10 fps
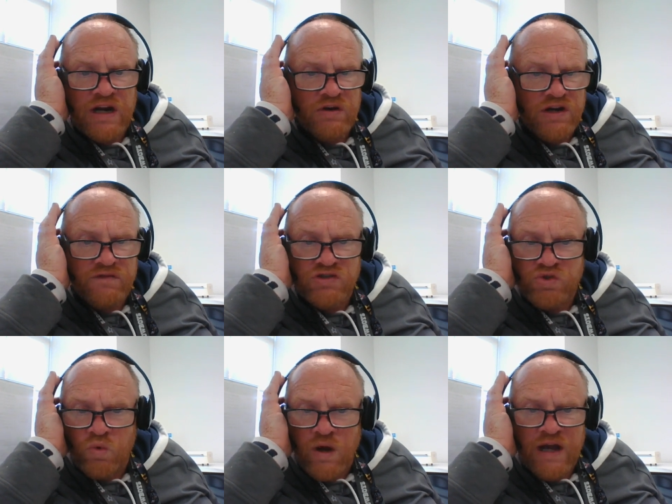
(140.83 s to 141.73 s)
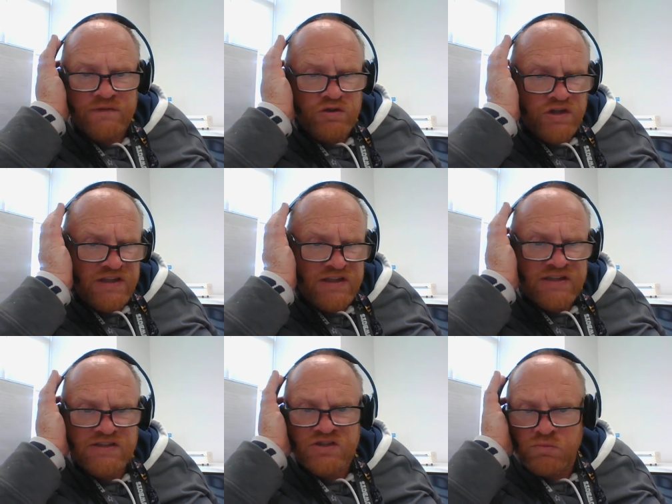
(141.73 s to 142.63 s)
I don't care if it's a wife, the
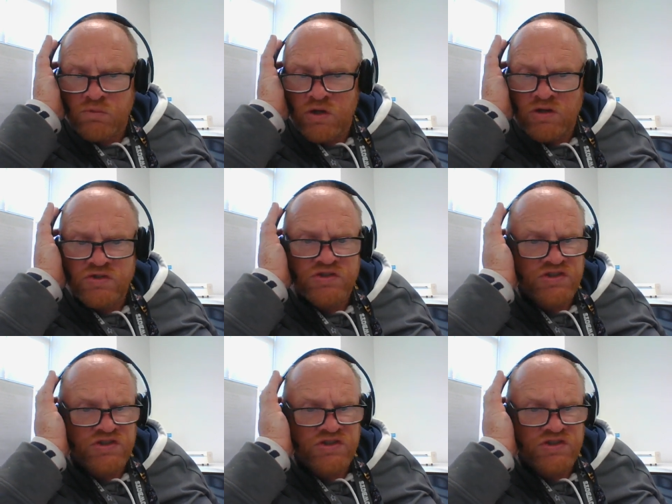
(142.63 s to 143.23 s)
kids, the brothers,